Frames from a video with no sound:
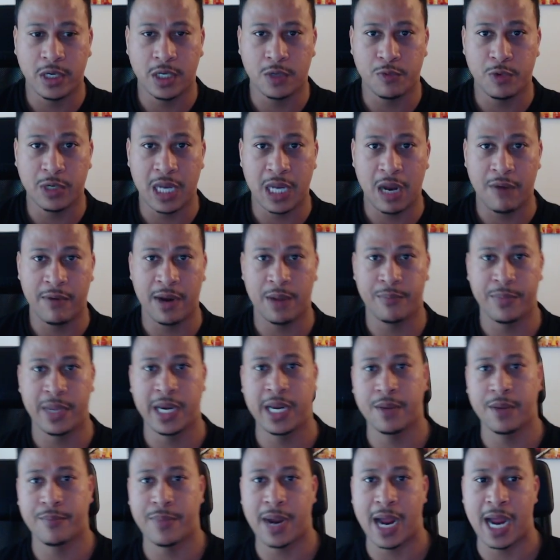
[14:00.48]
with direct
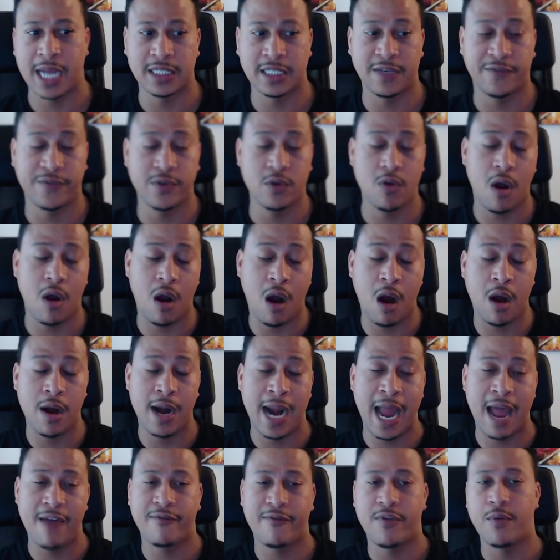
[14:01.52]
media buys. If you are
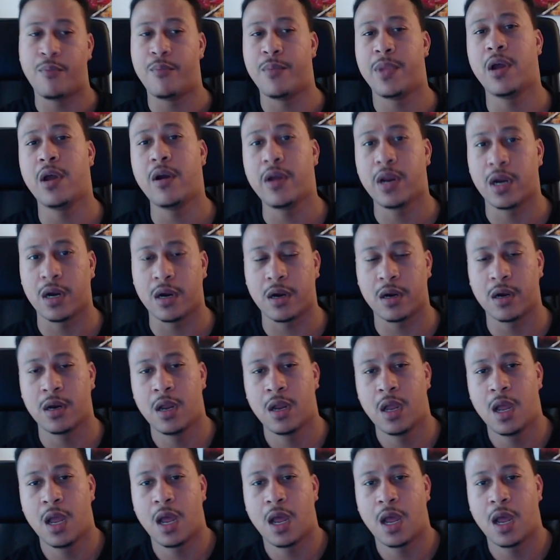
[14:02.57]
not familiar